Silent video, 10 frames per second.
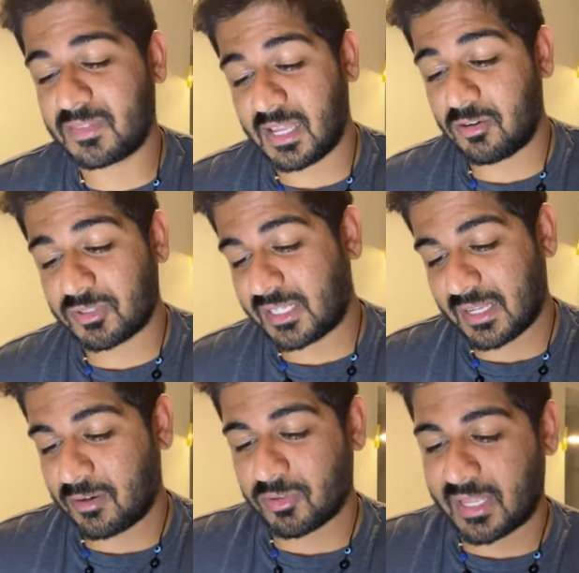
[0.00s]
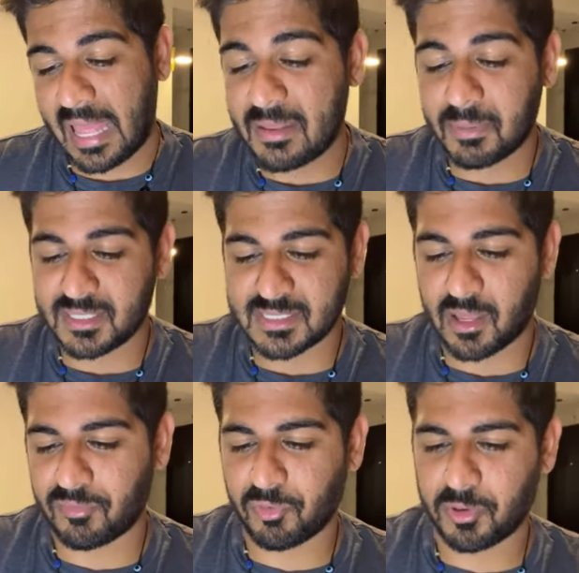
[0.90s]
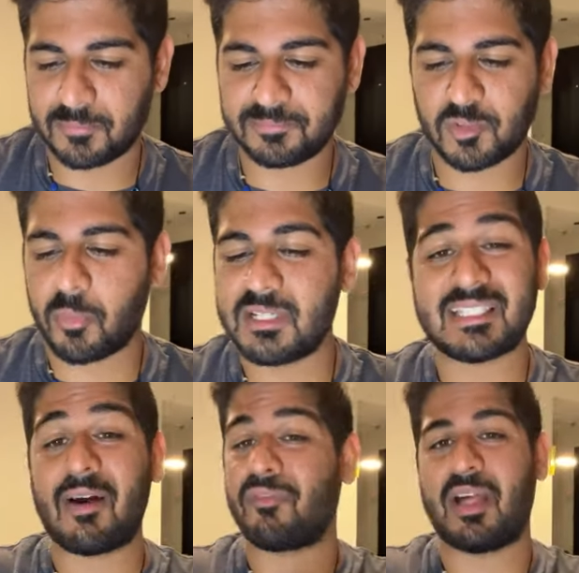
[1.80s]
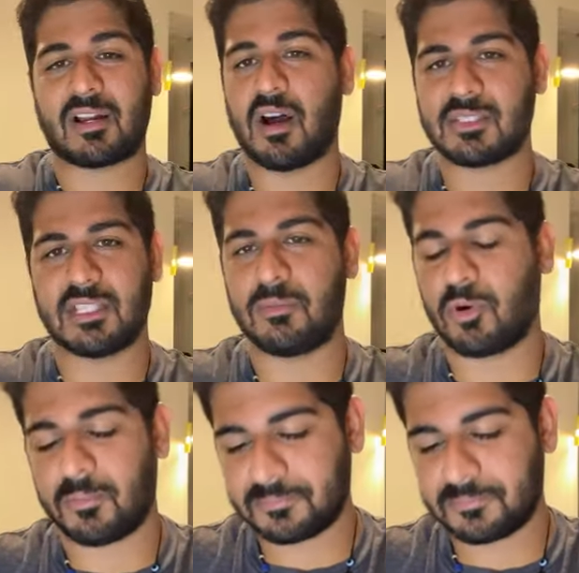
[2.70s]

I don't think anybody's down for it. Nobody's down for that cause anymore.